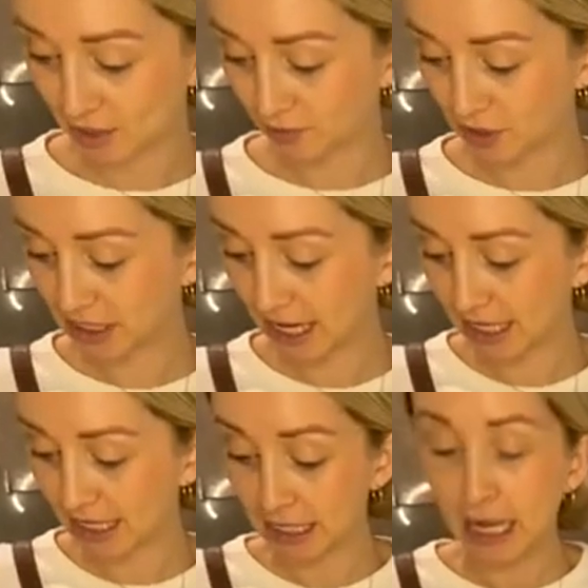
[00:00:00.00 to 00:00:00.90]
so I've just
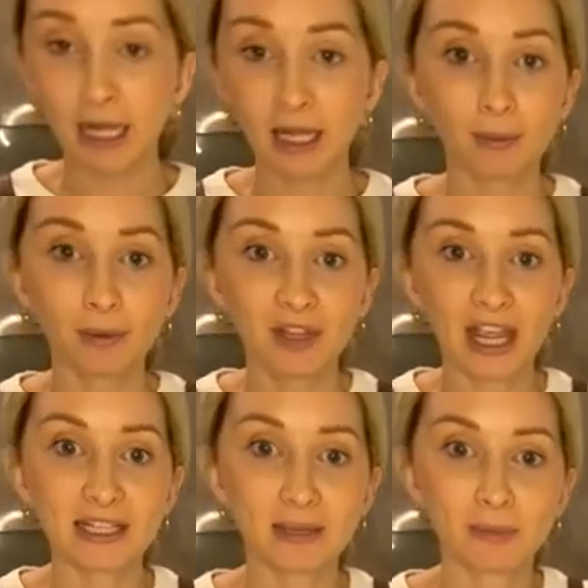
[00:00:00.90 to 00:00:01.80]
taken a couple of the
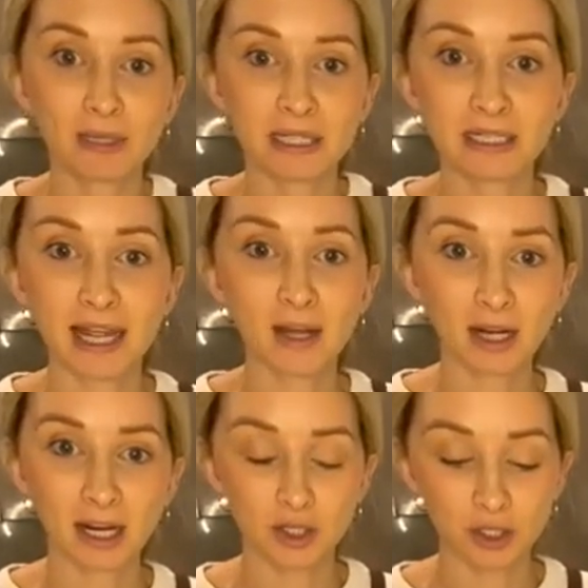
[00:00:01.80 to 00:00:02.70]
Anzac biscuits out
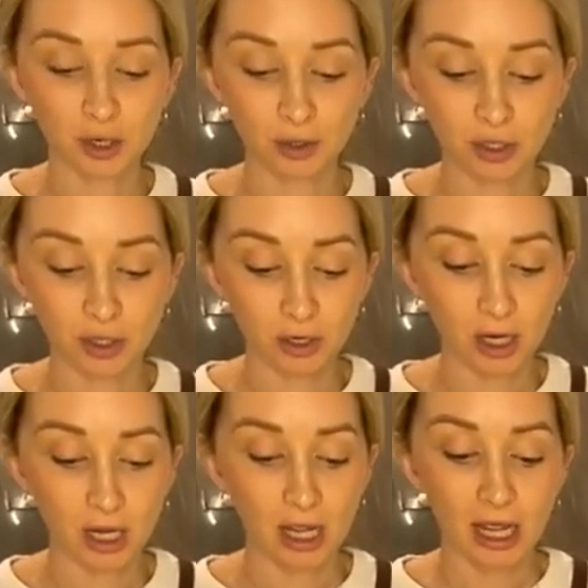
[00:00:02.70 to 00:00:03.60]
and shown you